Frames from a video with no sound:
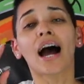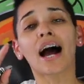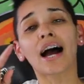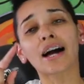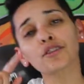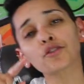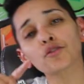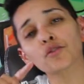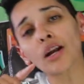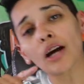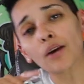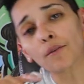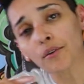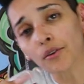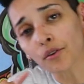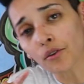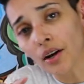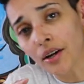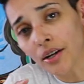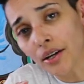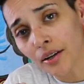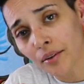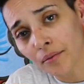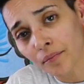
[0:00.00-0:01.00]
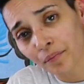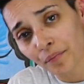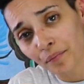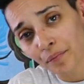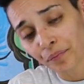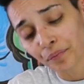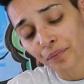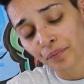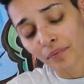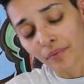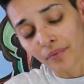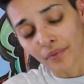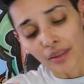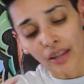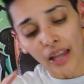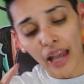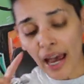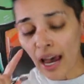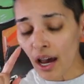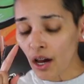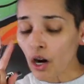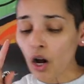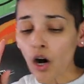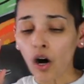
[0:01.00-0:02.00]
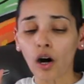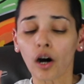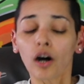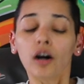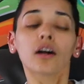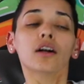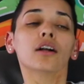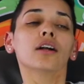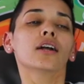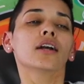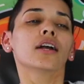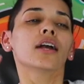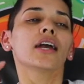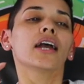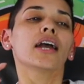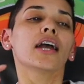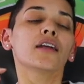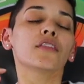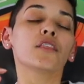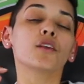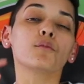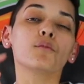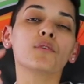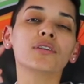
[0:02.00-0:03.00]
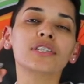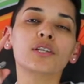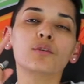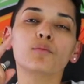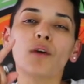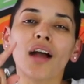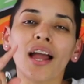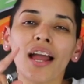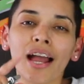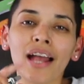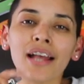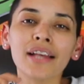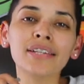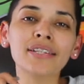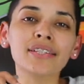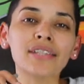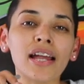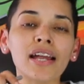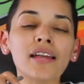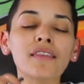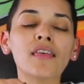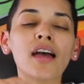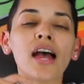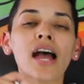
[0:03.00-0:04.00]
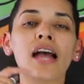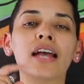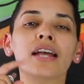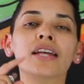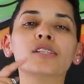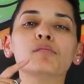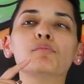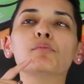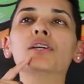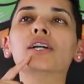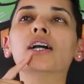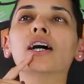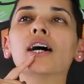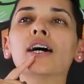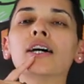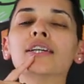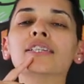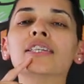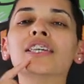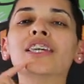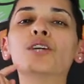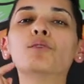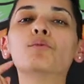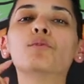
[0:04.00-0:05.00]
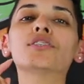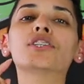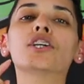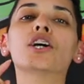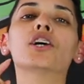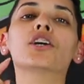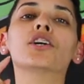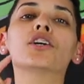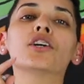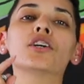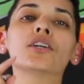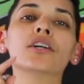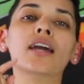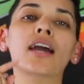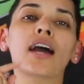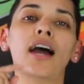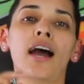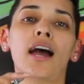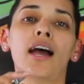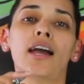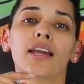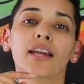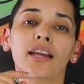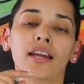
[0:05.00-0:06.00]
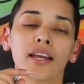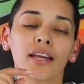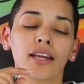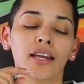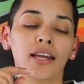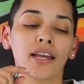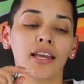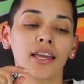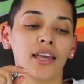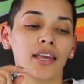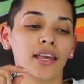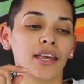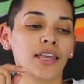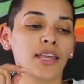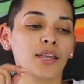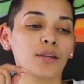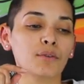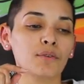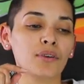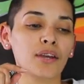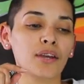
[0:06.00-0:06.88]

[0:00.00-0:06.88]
I do not regret it at all. And the reason why I say that is because he was a good guy. He